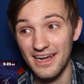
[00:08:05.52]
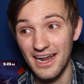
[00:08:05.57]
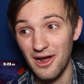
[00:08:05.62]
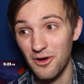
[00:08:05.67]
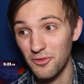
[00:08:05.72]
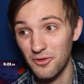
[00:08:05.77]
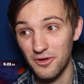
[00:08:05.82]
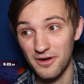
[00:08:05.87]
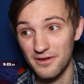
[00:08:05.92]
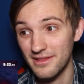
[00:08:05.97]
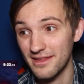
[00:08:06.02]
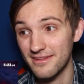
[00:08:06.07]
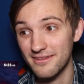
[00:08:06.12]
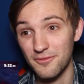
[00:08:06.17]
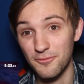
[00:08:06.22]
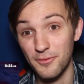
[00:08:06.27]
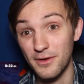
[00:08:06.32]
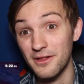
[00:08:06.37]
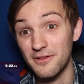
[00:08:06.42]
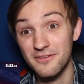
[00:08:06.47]
right now, or at
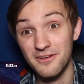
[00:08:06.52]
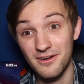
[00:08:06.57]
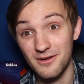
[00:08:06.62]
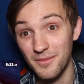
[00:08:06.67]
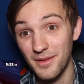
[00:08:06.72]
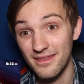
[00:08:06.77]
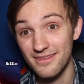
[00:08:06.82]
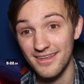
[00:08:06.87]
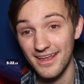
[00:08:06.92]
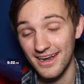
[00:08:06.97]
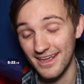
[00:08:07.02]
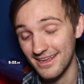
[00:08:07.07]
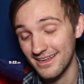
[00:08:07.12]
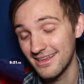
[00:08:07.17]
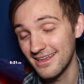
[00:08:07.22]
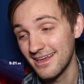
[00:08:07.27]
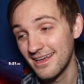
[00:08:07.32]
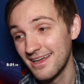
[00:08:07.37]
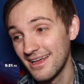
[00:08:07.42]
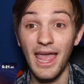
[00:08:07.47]
least a real tournament
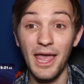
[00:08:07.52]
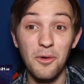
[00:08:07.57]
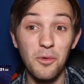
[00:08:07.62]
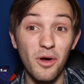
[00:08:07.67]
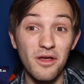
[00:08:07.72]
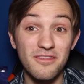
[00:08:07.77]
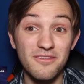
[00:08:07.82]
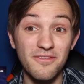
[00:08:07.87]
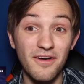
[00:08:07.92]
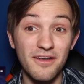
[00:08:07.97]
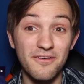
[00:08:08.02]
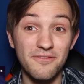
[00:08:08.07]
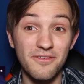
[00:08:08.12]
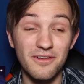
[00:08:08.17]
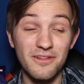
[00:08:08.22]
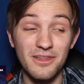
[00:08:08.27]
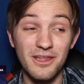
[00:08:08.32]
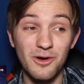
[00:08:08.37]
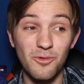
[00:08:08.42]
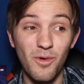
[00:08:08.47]
setting. It was fun
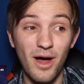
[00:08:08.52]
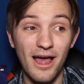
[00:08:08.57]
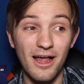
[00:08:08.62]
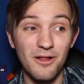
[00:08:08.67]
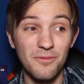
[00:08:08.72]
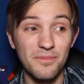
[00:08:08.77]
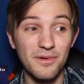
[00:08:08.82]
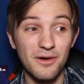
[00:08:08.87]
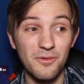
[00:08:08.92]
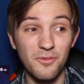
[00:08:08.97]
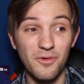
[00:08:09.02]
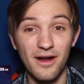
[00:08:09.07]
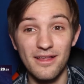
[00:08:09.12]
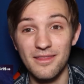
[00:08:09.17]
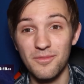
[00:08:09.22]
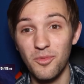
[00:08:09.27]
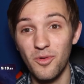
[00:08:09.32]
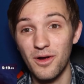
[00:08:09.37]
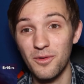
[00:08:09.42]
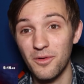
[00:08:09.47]
for a little while, but we're
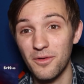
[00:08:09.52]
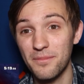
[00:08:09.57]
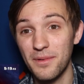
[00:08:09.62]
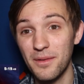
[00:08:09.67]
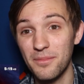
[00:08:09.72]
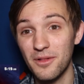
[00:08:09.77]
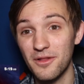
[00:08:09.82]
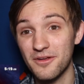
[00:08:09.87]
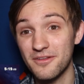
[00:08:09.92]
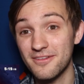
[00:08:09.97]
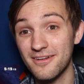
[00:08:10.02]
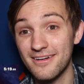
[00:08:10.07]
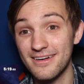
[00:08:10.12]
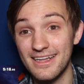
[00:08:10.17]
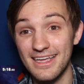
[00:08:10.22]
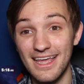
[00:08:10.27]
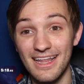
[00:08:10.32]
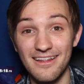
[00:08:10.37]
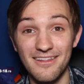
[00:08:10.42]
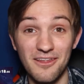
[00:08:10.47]
at the point where people are
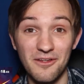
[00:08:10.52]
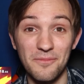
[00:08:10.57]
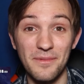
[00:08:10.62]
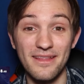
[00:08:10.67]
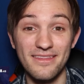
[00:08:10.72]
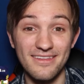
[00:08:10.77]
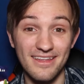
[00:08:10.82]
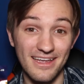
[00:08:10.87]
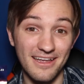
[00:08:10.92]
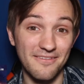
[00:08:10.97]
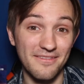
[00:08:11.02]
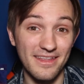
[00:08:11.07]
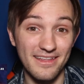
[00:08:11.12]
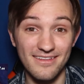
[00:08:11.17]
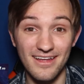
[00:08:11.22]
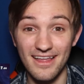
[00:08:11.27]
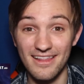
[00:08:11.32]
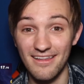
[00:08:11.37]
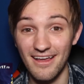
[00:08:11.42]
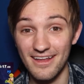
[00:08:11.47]
starting to get a little bit sick of
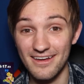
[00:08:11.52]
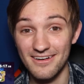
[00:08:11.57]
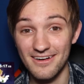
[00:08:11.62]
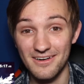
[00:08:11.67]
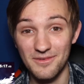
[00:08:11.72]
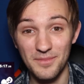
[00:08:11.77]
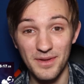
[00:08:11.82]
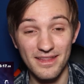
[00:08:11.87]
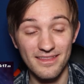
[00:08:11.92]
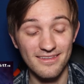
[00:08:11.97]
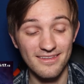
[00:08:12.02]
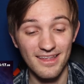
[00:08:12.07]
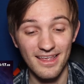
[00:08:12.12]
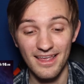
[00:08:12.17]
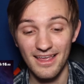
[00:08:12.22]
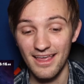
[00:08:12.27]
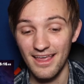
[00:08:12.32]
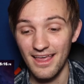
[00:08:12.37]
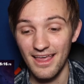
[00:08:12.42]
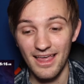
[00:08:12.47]
these online tournaments.
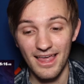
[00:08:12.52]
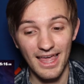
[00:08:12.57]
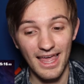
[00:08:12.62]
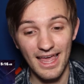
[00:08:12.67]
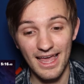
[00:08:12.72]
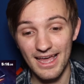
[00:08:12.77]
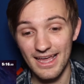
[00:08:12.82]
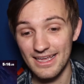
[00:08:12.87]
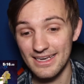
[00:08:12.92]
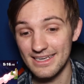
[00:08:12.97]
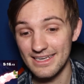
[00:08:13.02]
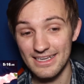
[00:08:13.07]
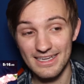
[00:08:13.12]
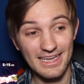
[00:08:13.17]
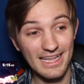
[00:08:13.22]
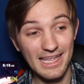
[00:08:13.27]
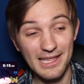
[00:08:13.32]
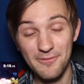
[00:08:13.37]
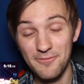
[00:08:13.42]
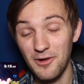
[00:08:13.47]
And
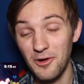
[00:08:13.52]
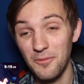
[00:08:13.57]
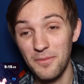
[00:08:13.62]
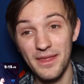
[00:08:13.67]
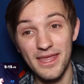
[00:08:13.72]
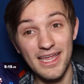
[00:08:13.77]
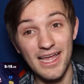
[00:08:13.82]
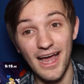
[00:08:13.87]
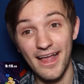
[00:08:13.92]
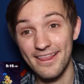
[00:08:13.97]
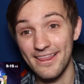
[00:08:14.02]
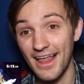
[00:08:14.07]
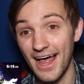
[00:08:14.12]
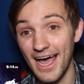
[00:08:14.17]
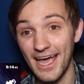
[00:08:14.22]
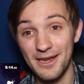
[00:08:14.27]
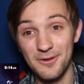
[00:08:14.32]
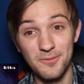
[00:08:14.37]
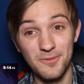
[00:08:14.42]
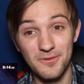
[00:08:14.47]
Evo being
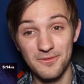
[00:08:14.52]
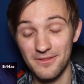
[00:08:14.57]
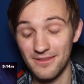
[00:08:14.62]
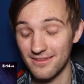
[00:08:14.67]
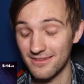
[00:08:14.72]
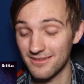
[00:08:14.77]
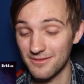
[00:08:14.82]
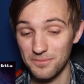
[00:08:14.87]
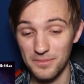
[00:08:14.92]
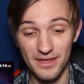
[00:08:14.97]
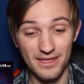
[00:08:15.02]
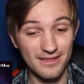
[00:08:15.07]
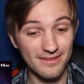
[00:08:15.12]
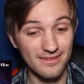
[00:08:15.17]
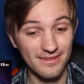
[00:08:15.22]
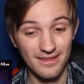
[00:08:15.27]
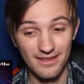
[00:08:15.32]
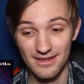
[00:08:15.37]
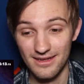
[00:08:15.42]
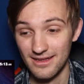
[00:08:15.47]
online will just be